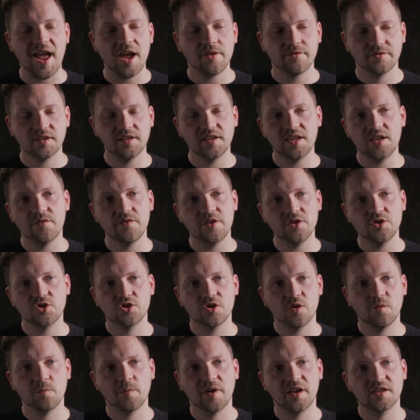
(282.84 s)
After leaving
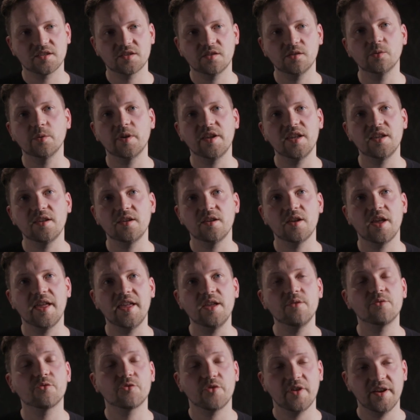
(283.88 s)
Jean Patou, he
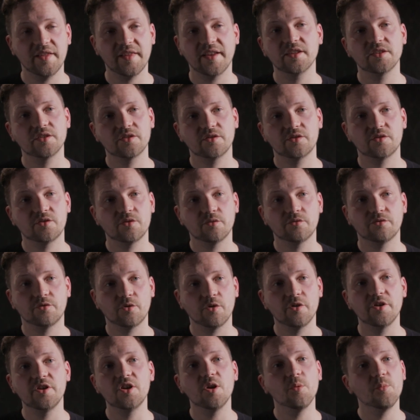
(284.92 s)
freelanced
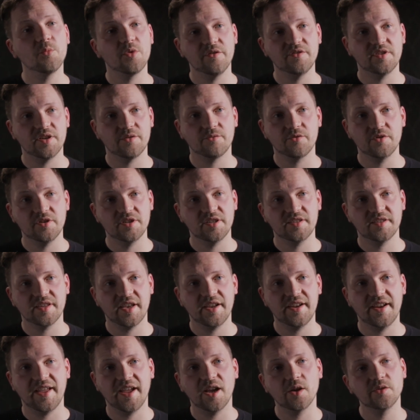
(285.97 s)
for a number of different
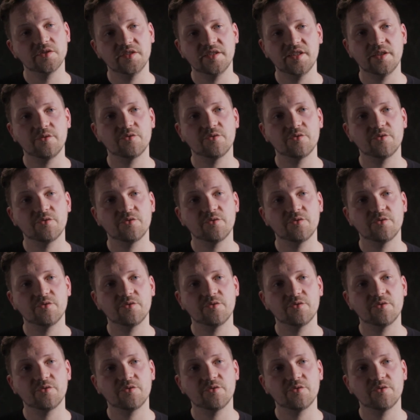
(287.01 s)
design houses.